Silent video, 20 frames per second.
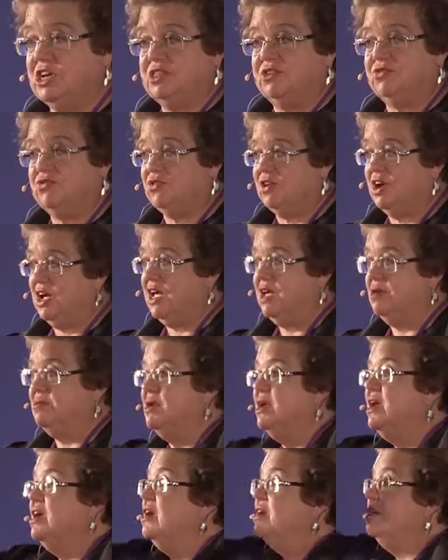the frame,
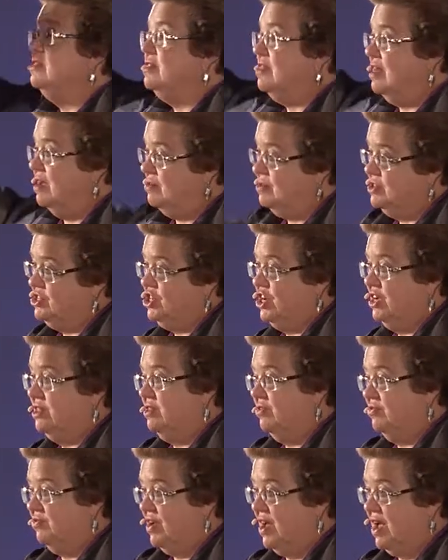they reject the
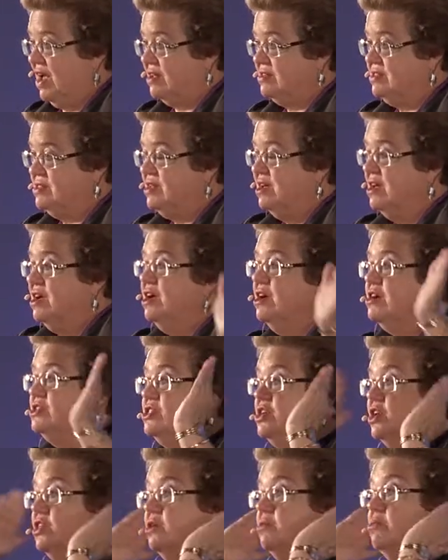facts.
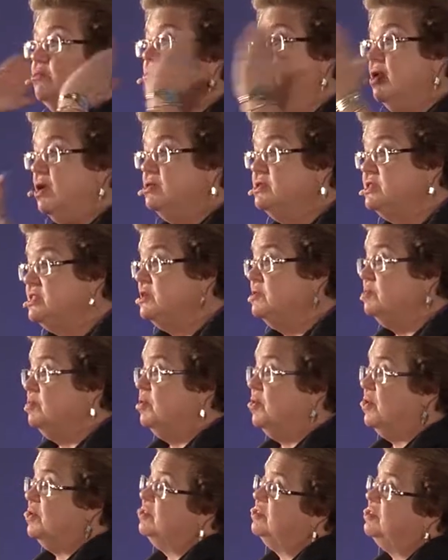So the most
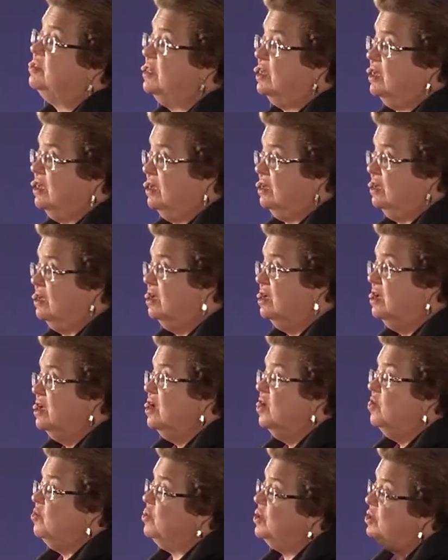important thing
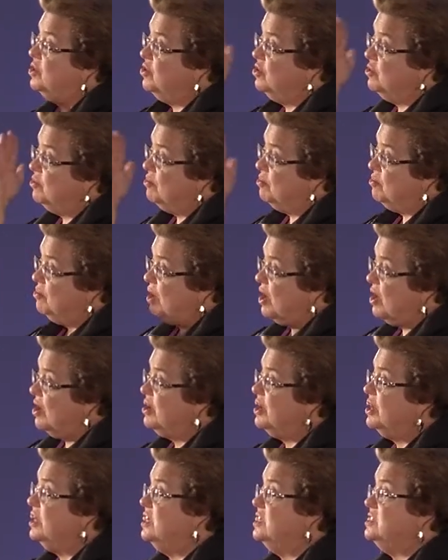when you're
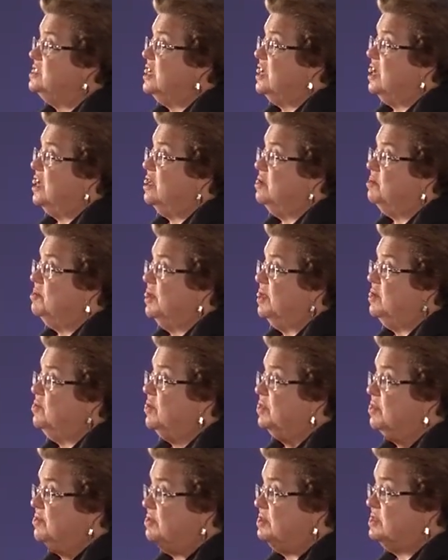marketing to anybody,
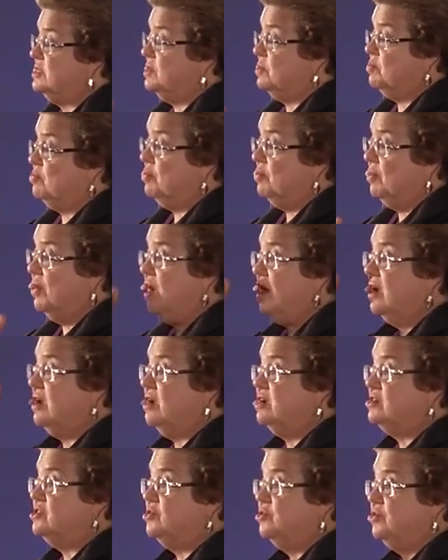whether it's a
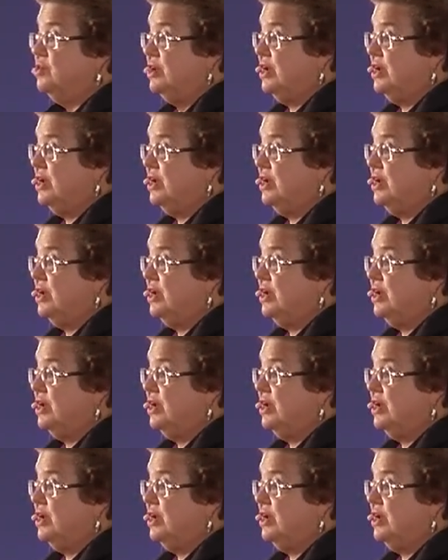product or an